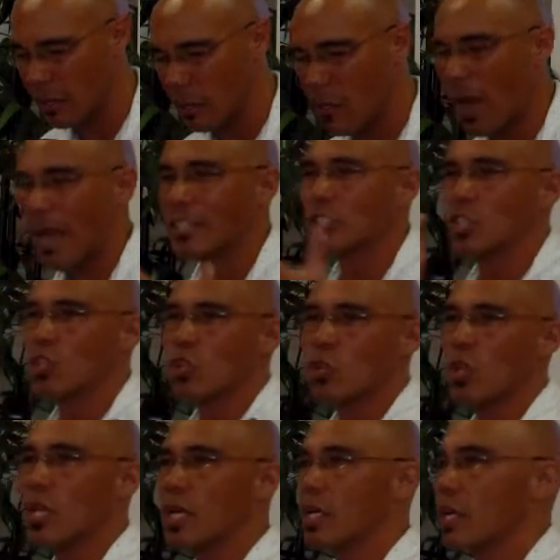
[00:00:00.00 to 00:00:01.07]
our
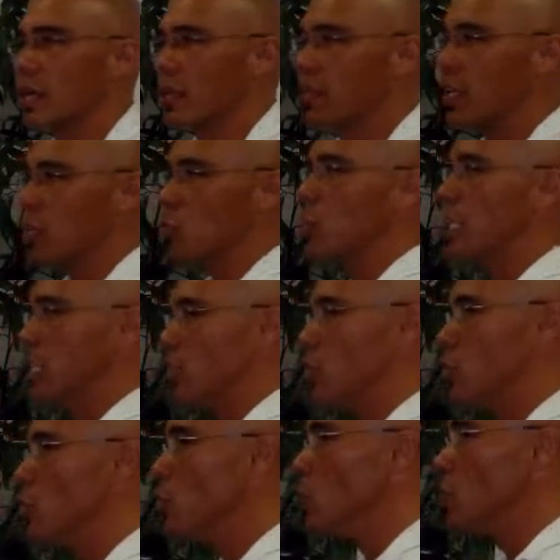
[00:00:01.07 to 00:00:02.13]
practical things we
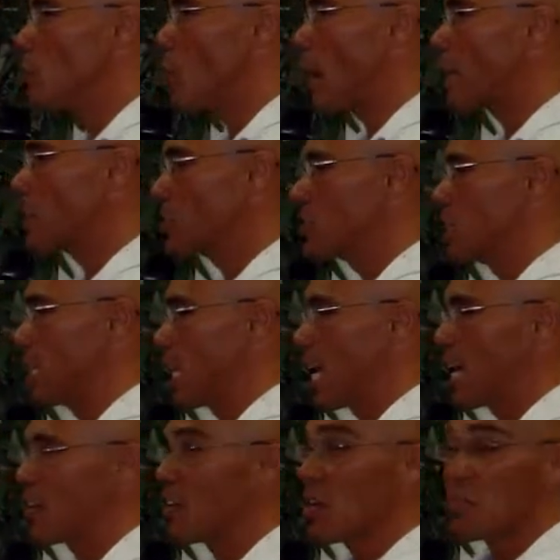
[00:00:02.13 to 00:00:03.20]
need to do to practice in
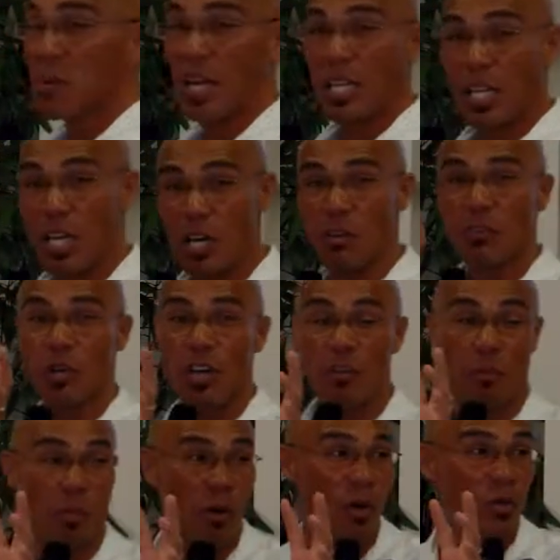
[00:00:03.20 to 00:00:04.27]
life. But I love
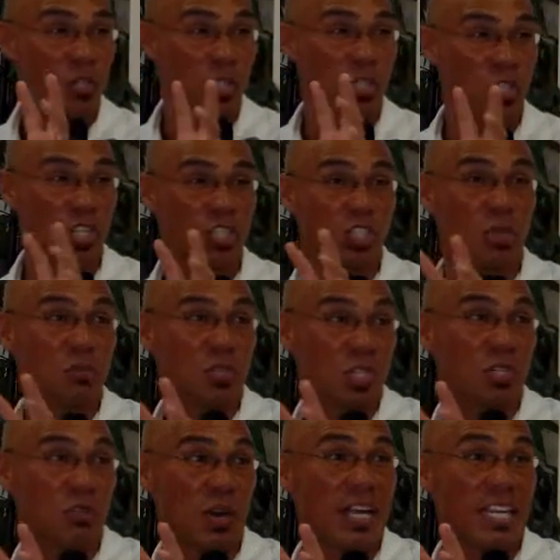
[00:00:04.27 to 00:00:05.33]
whenever Paul just
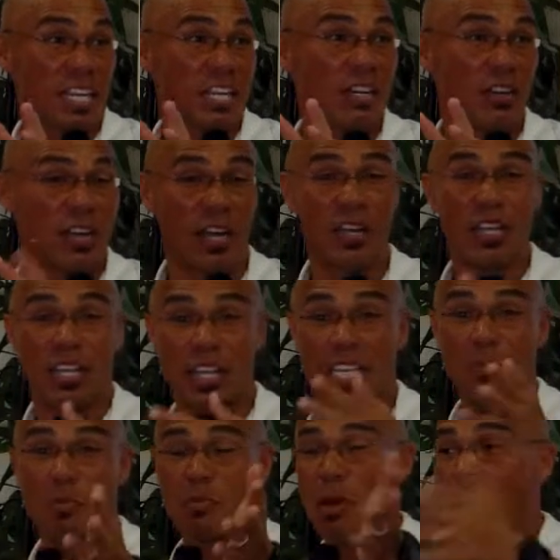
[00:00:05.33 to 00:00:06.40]
jumps in right here. Now
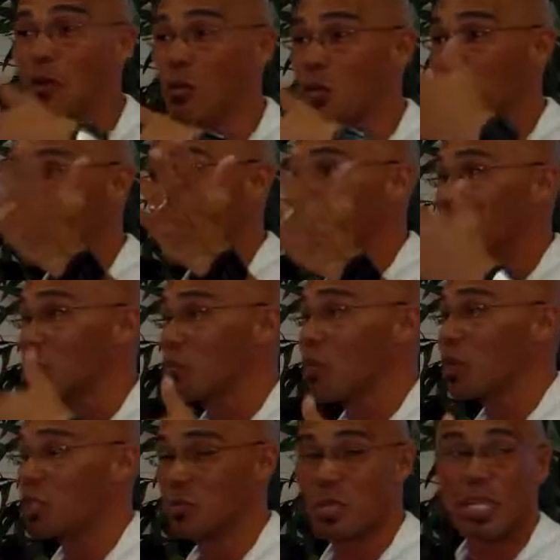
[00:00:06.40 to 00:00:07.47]
keep in mind, we're in chapter
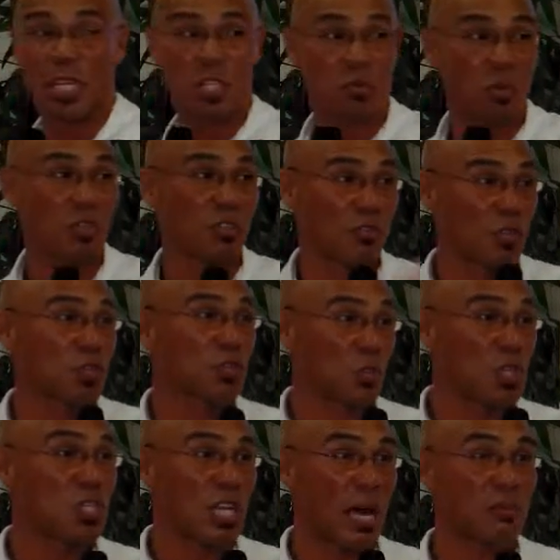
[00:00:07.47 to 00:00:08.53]
4. He spent the first
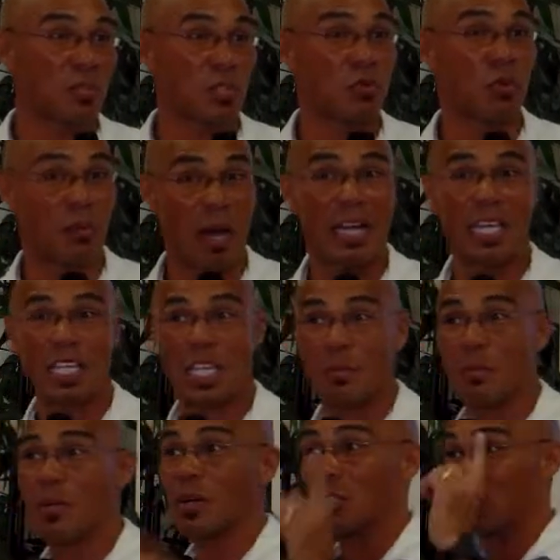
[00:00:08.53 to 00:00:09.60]
3 chapters reminding
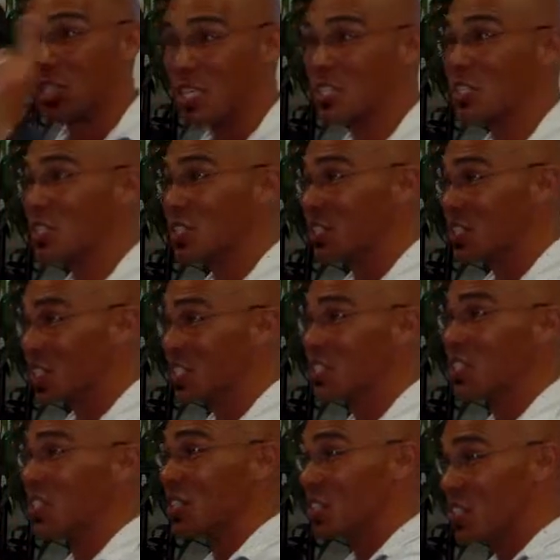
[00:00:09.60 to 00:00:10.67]
them about Jesus and
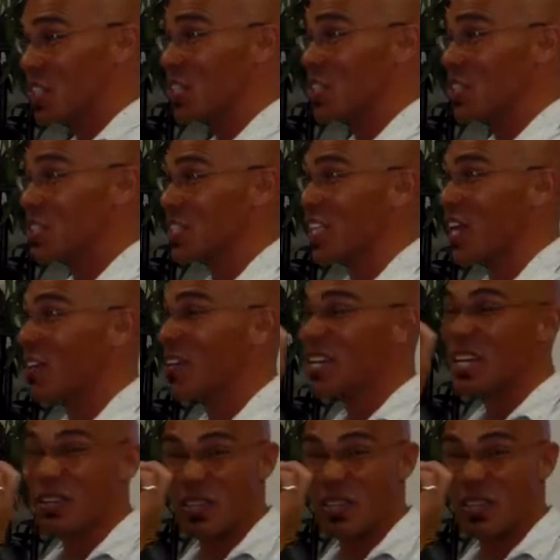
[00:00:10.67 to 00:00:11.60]
Jesus and Jesus and how